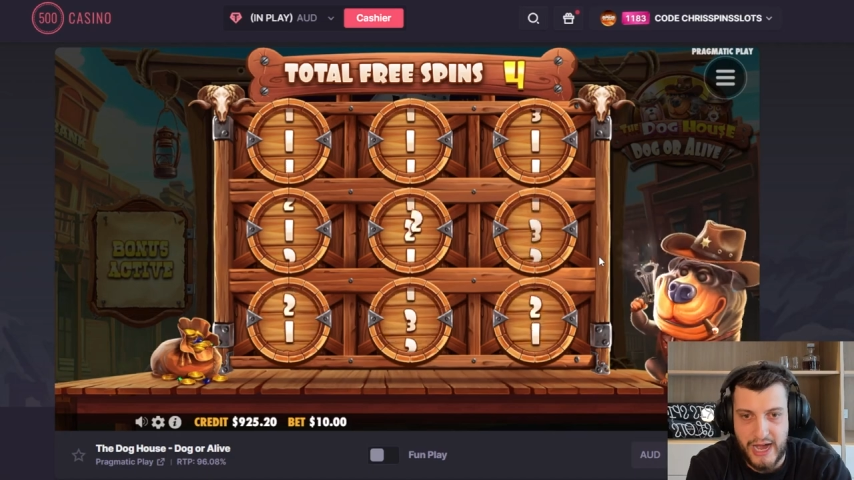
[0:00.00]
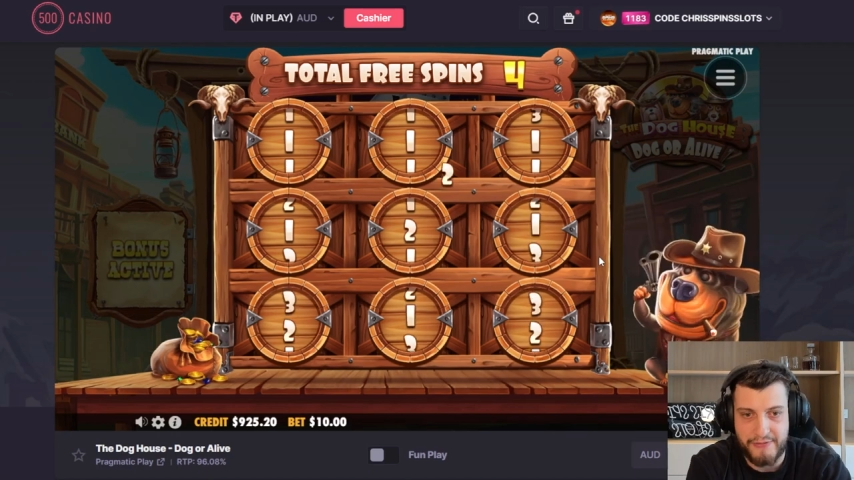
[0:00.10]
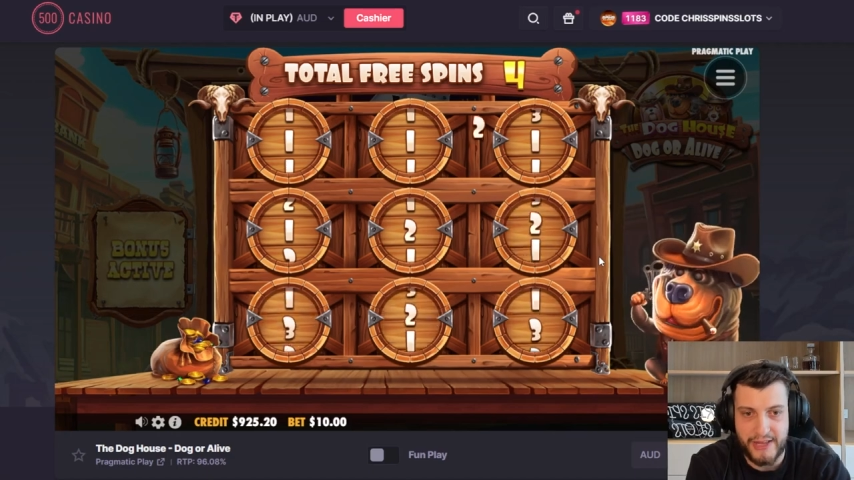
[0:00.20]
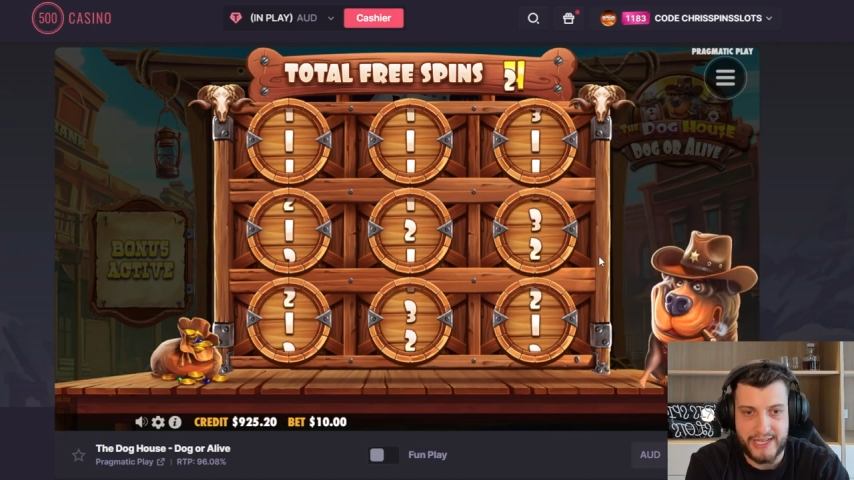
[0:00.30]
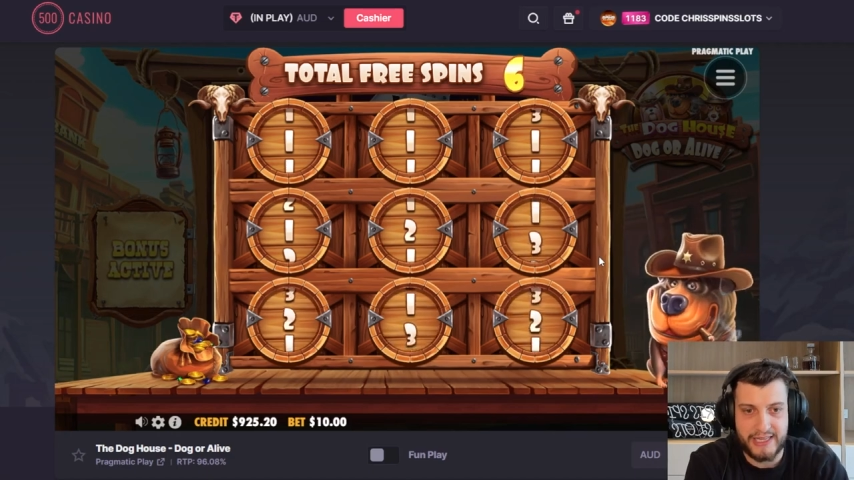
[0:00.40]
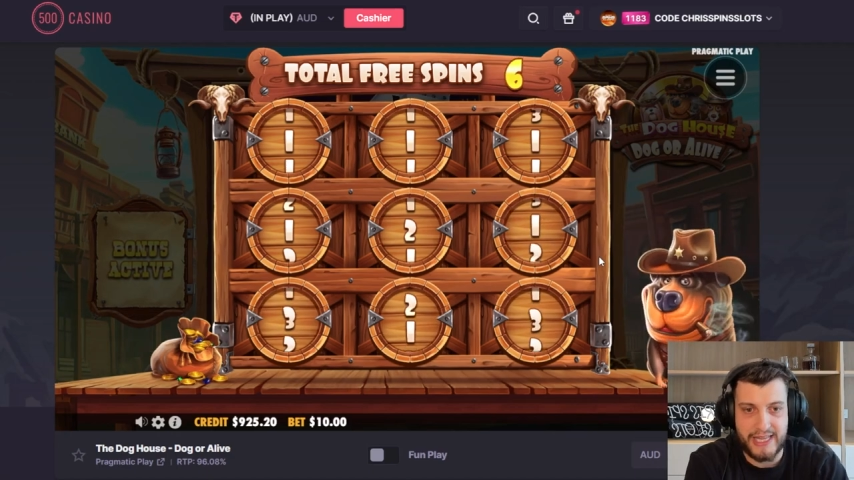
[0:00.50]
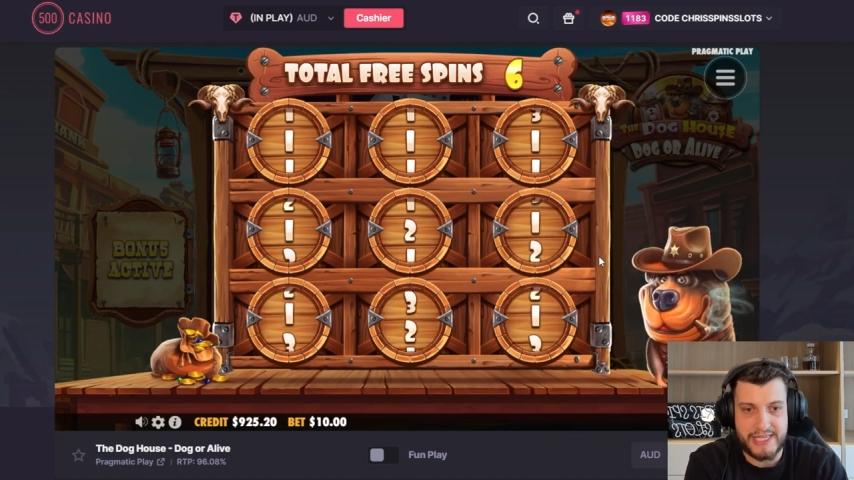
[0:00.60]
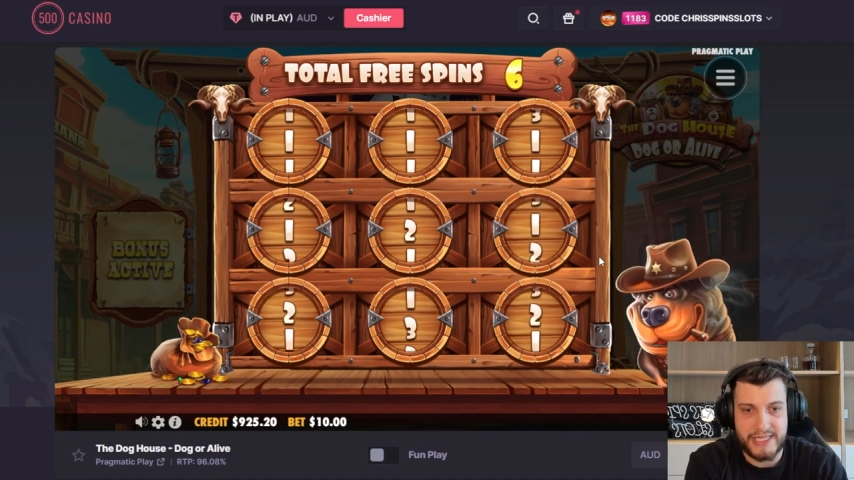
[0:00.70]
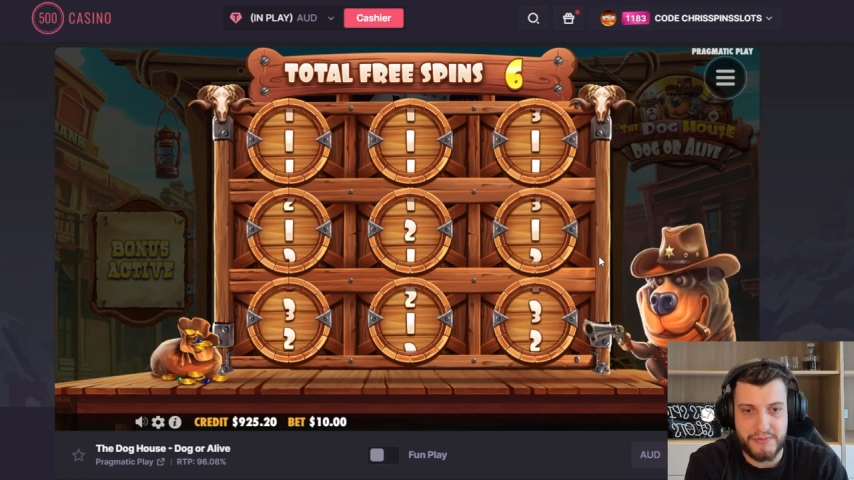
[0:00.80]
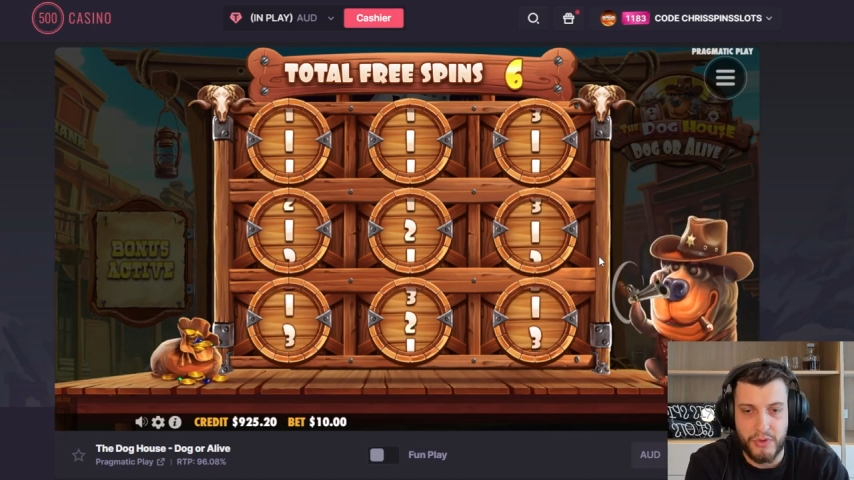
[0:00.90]
feel like
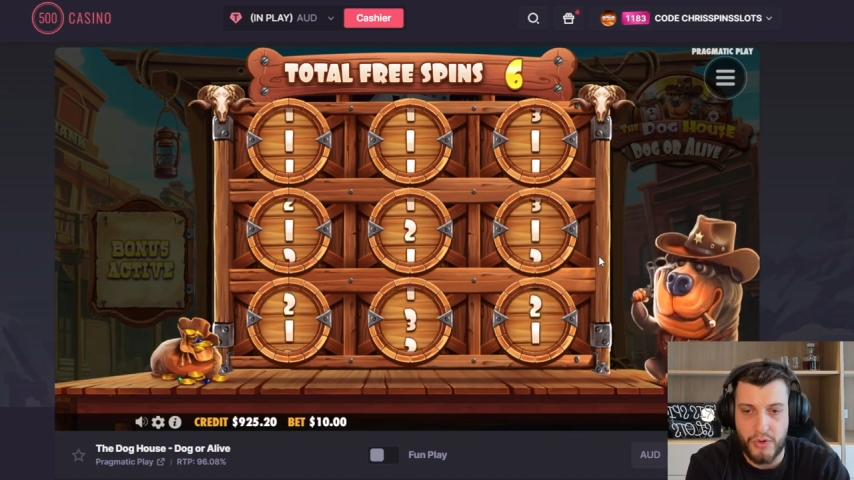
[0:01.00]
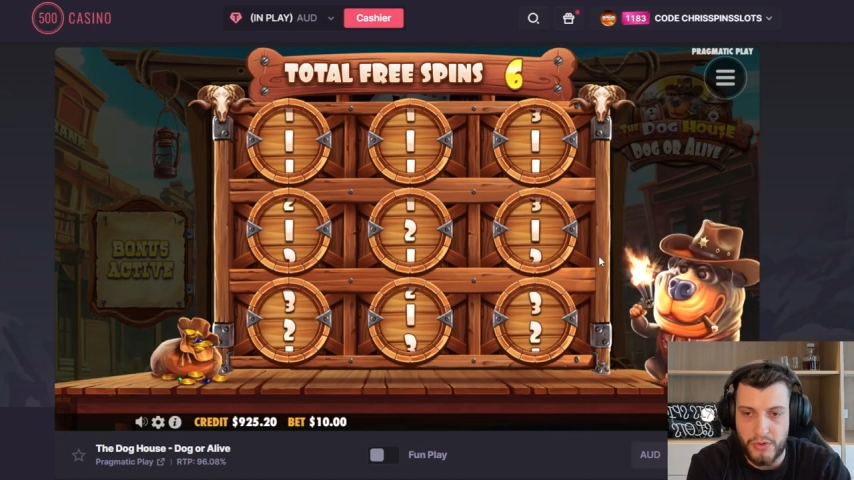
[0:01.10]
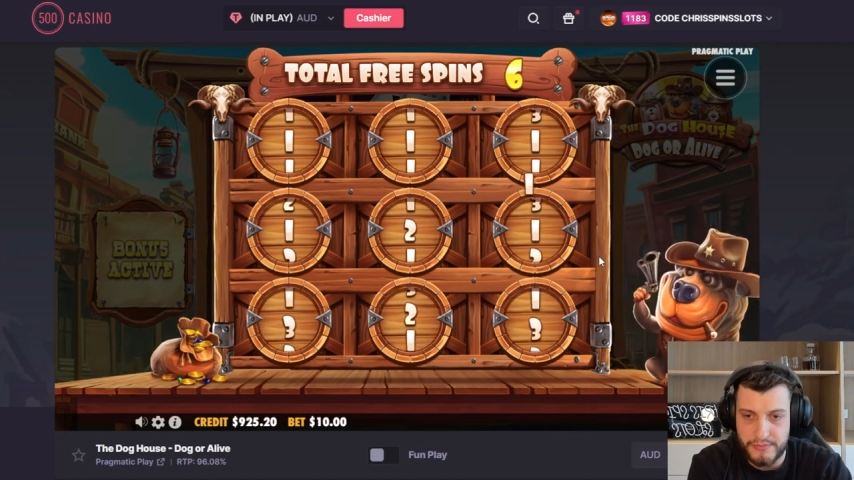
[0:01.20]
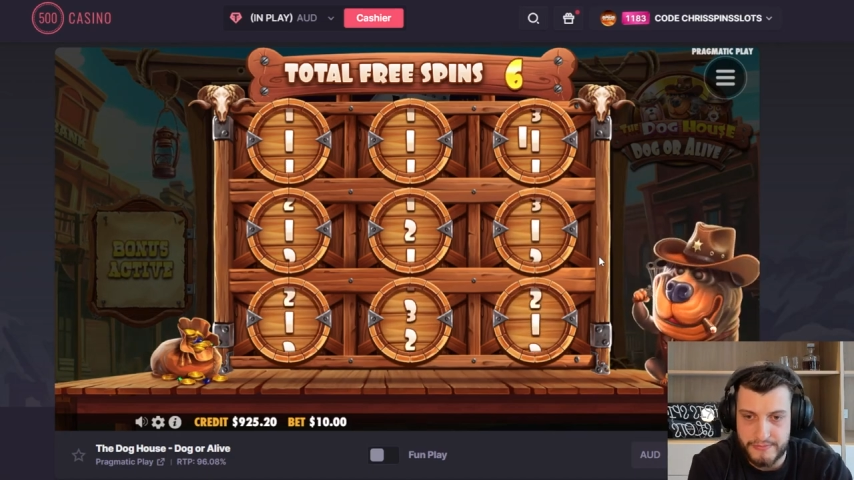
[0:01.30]
less is more.